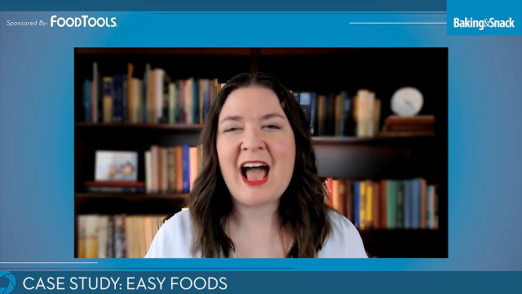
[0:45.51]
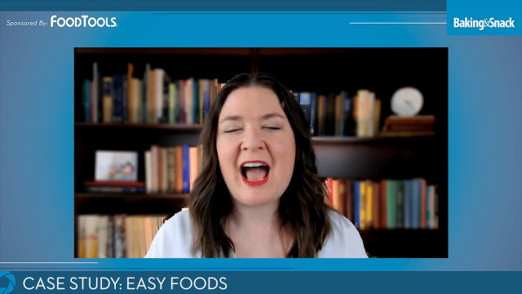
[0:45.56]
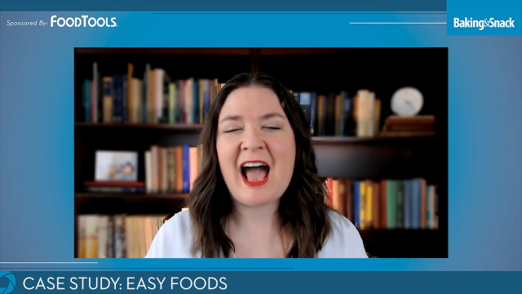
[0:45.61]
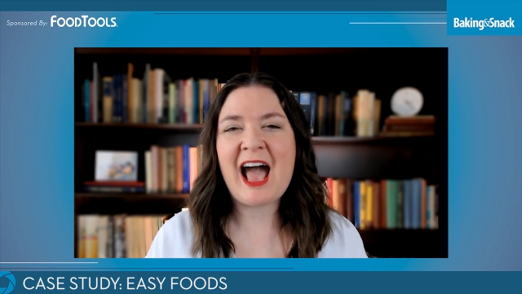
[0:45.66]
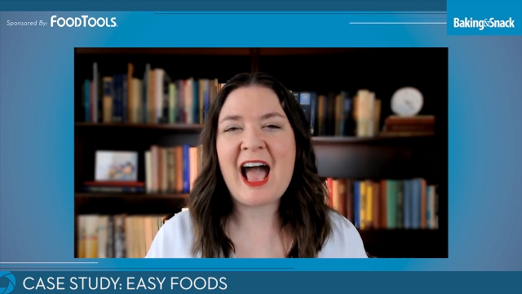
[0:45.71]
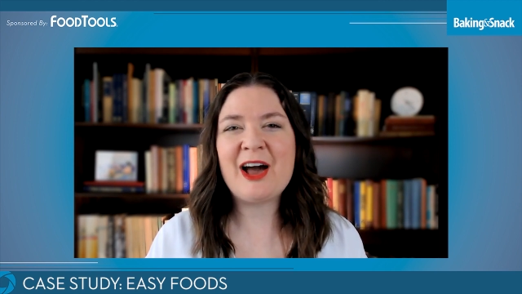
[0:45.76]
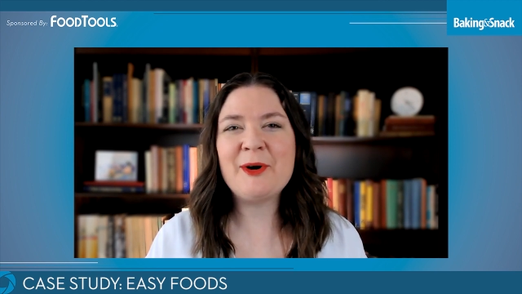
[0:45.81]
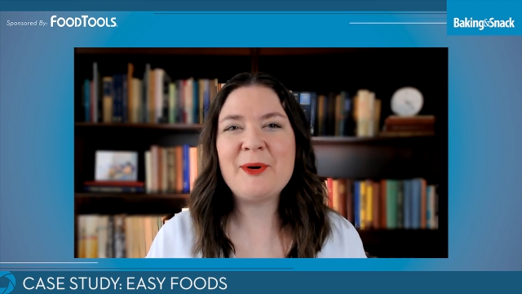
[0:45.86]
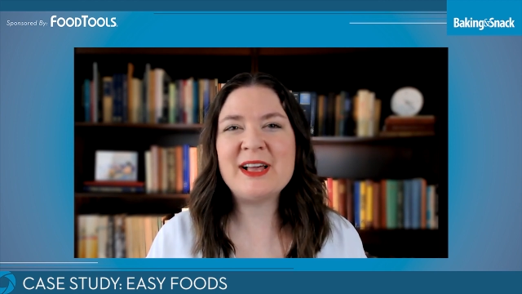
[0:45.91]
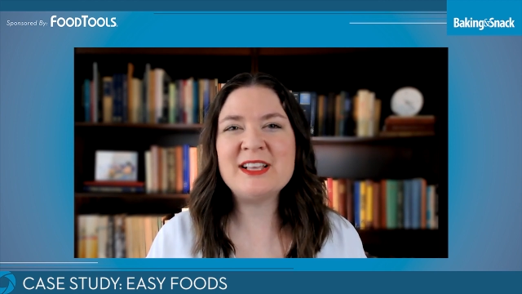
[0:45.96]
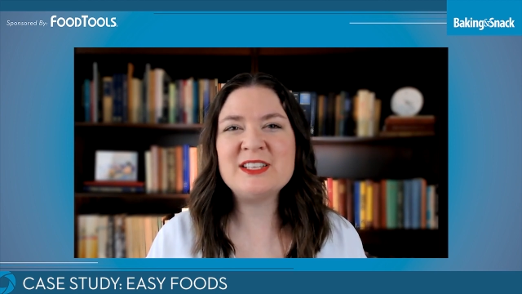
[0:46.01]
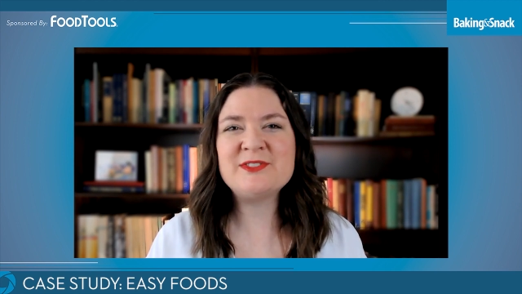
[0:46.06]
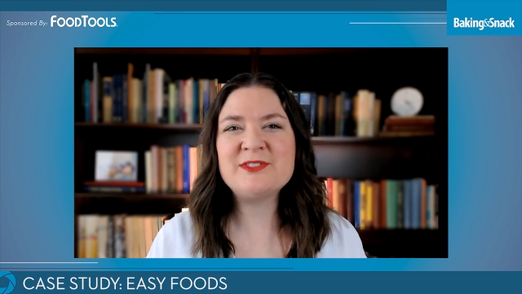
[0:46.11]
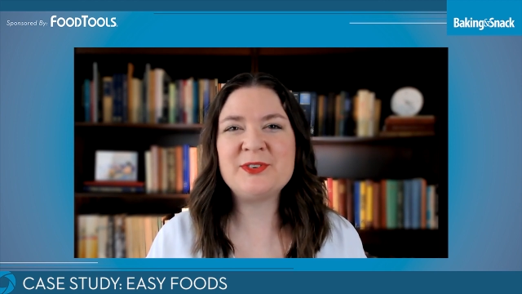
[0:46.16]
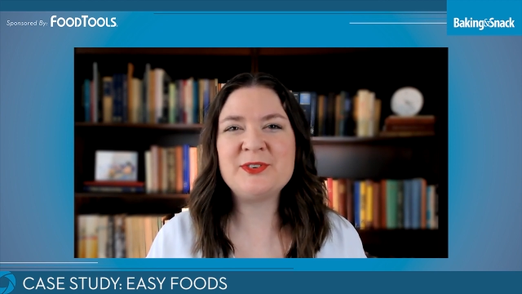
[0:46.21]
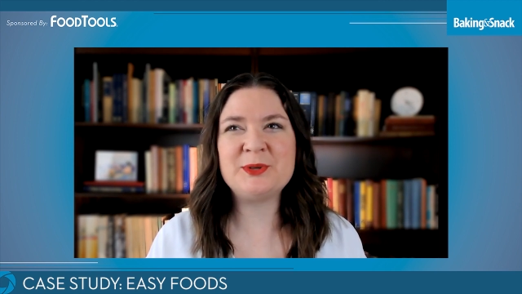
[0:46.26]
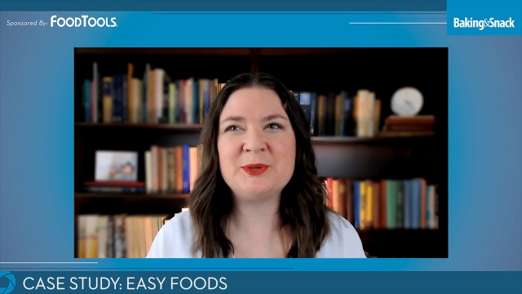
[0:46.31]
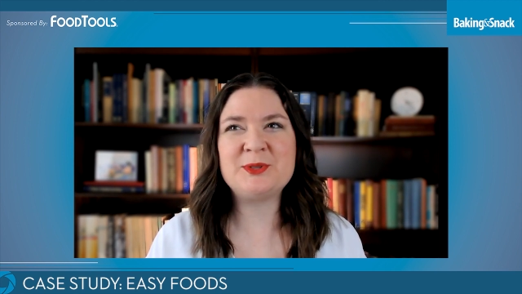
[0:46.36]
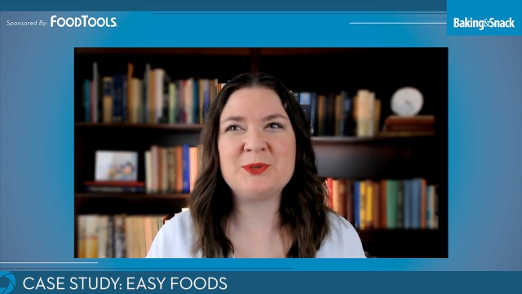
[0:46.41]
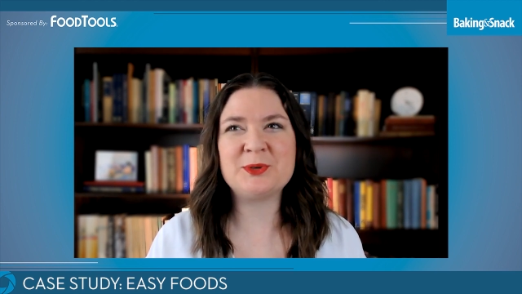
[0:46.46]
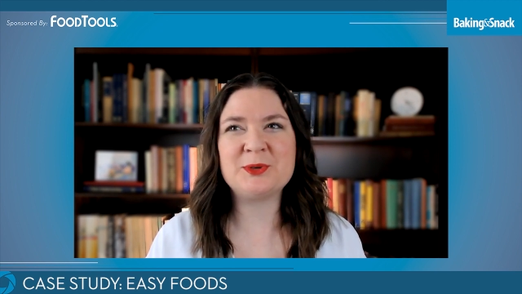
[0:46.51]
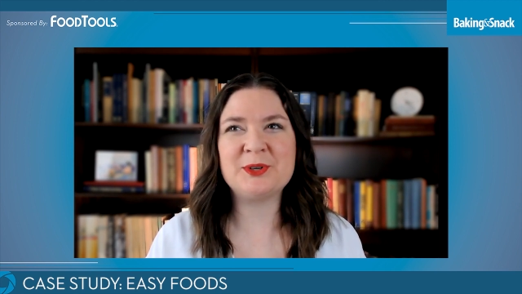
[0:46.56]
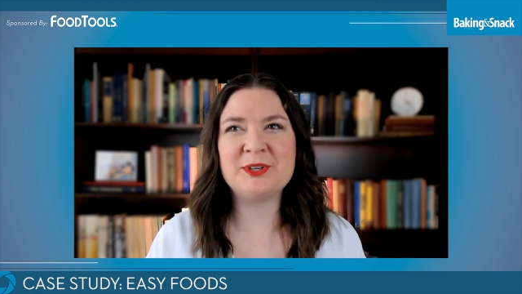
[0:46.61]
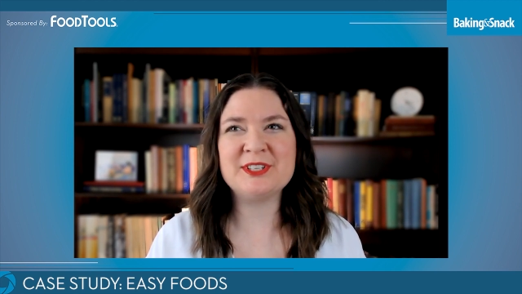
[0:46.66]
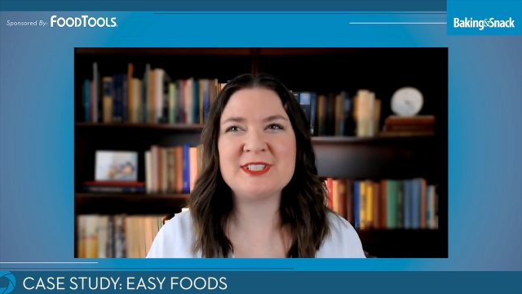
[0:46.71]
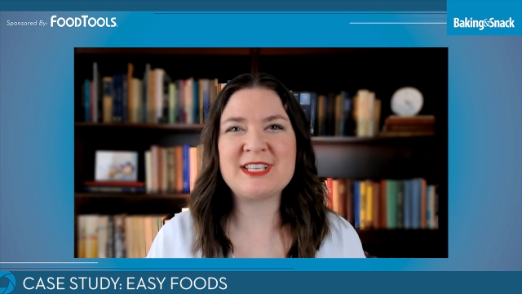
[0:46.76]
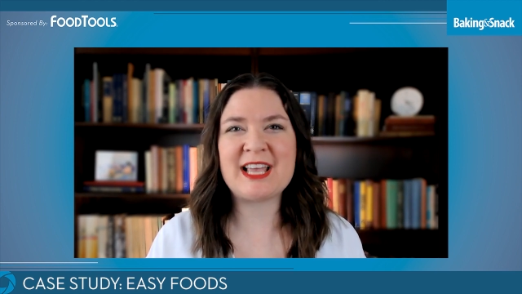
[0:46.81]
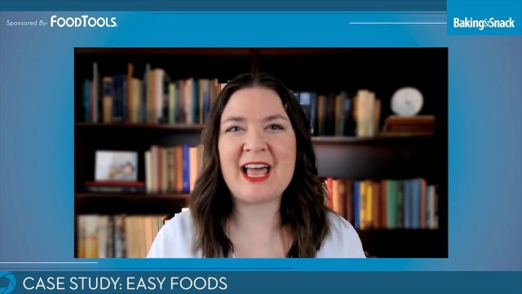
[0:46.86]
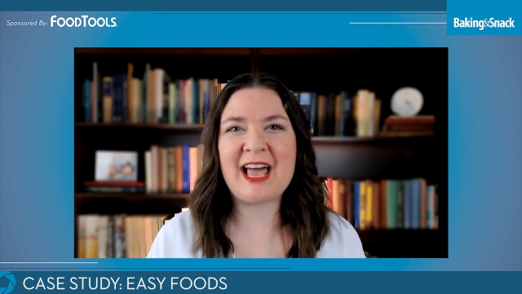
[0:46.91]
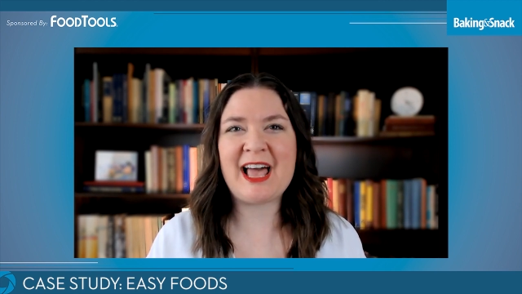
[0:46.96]
How has
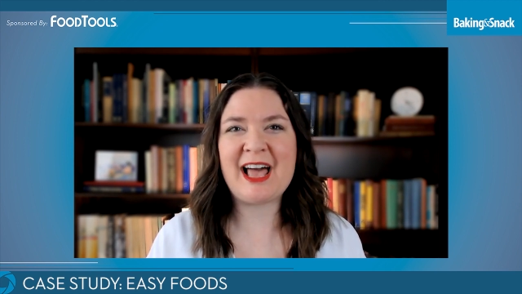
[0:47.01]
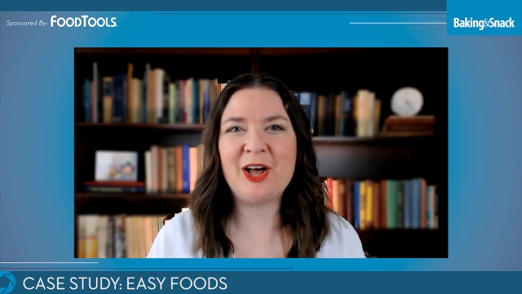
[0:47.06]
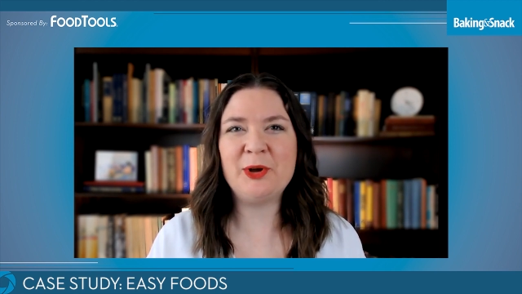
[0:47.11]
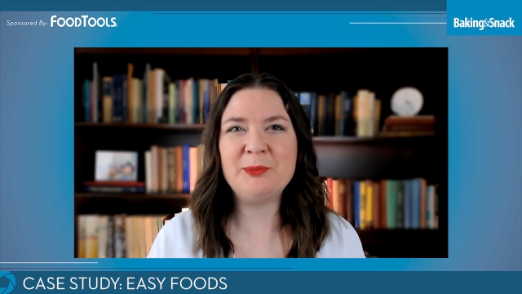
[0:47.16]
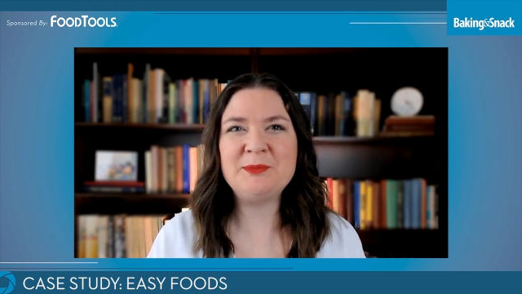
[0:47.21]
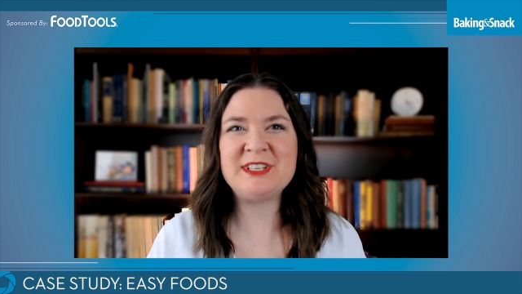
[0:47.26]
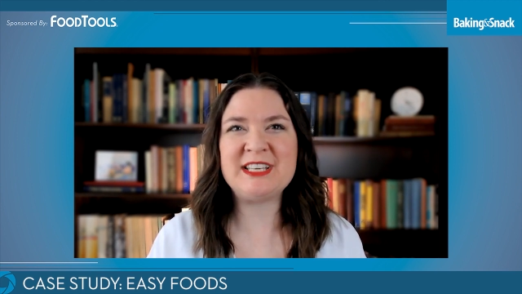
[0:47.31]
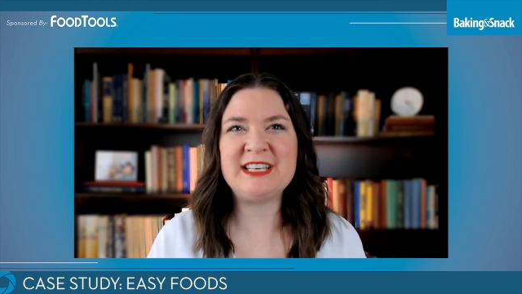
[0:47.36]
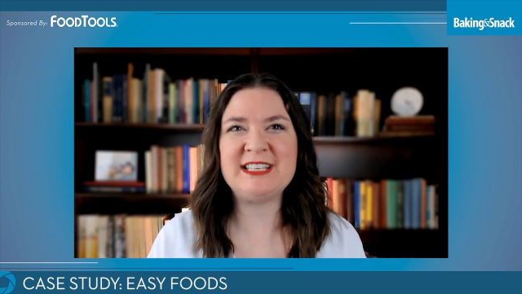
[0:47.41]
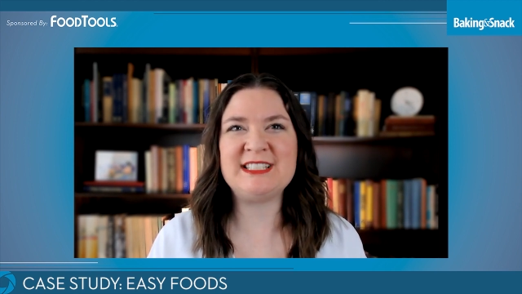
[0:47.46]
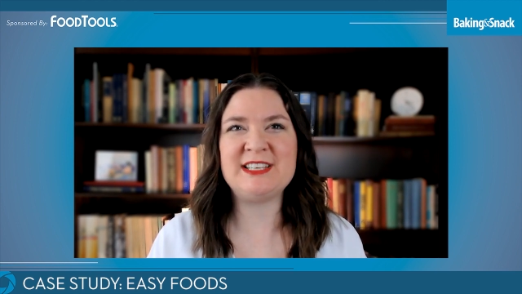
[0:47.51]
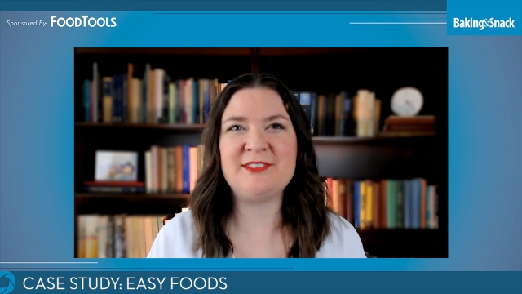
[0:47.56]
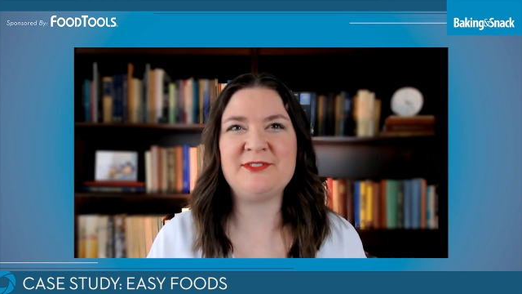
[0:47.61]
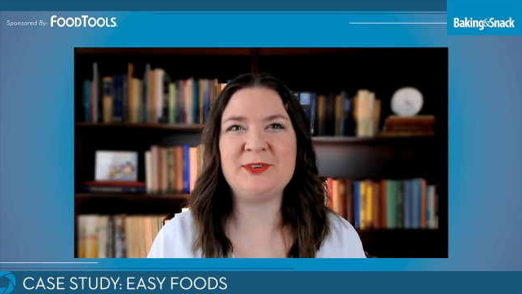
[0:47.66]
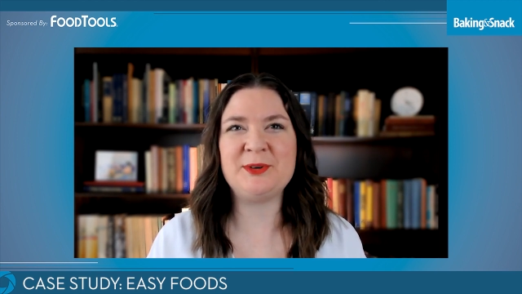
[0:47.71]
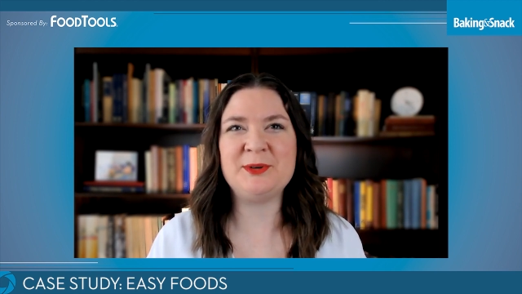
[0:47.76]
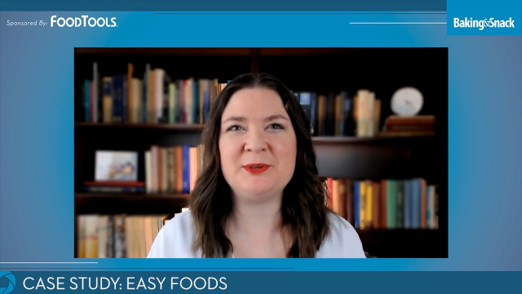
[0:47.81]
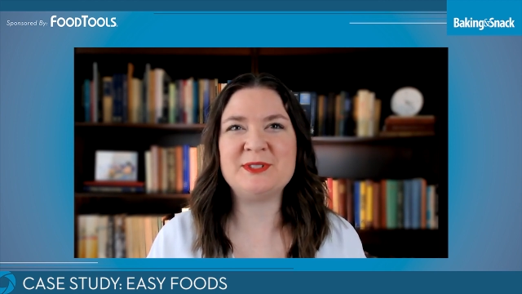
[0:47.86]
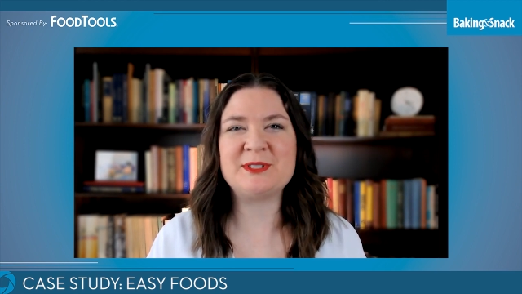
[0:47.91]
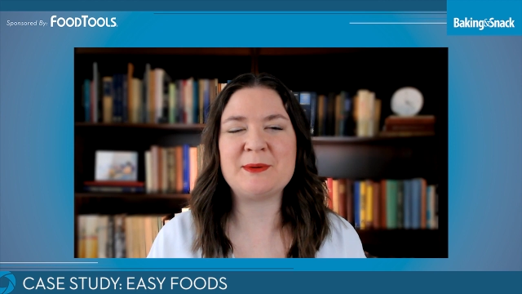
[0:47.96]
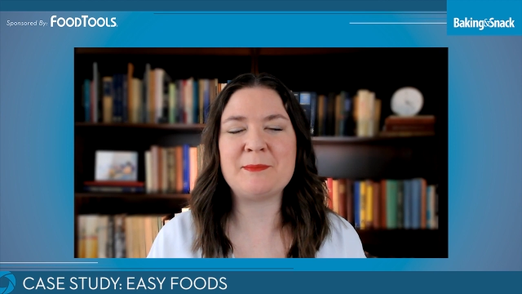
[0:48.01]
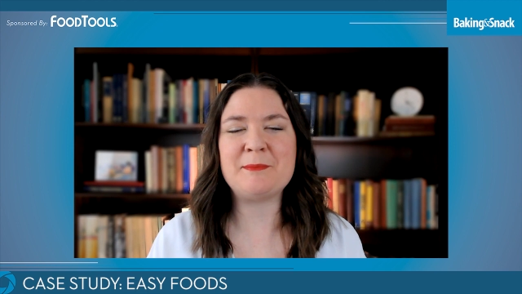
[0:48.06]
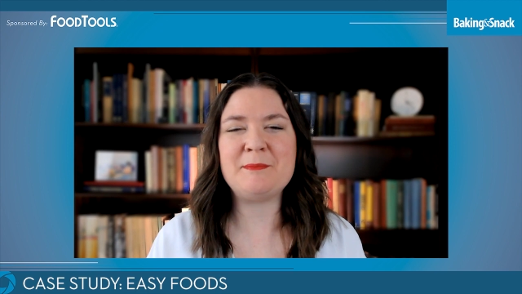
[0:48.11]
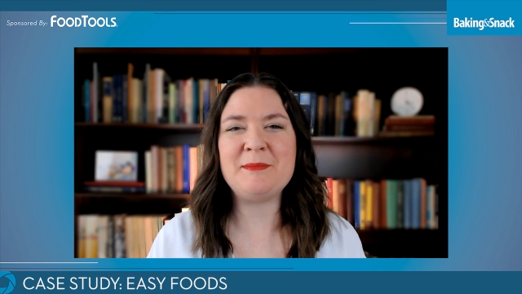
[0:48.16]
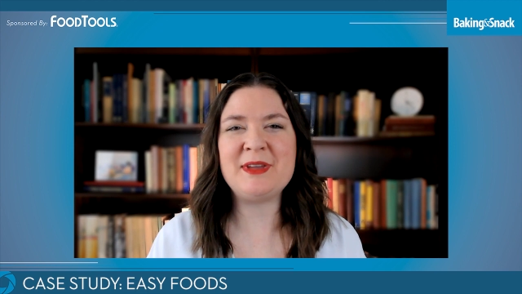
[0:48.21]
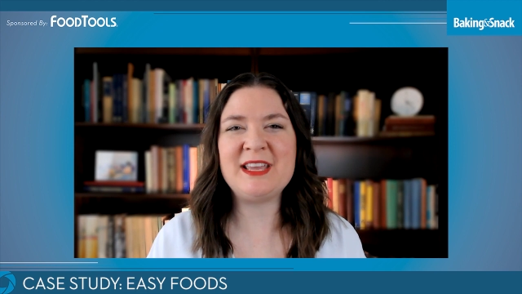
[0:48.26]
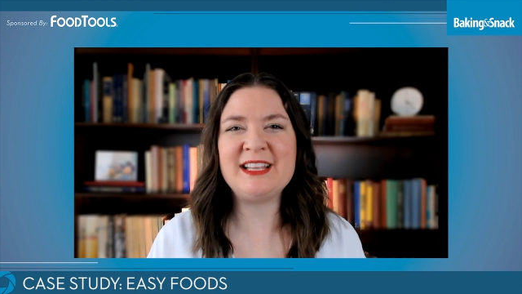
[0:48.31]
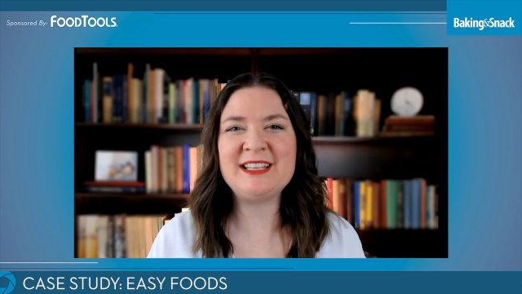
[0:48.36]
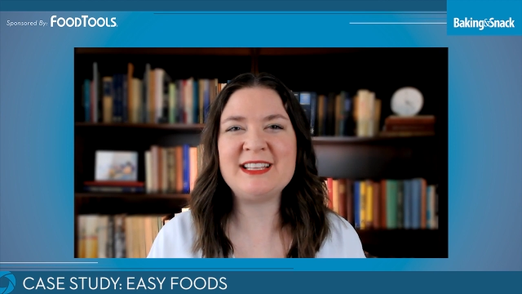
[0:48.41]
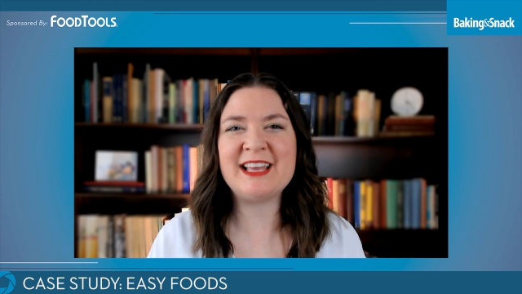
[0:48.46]
FoodTools helped Easy Foods
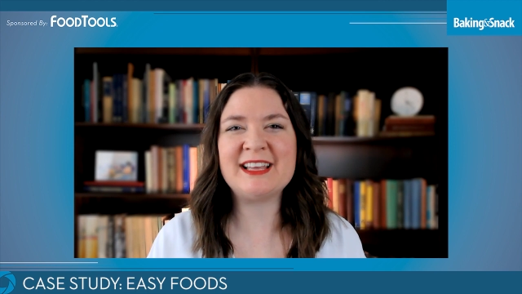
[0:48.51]
meet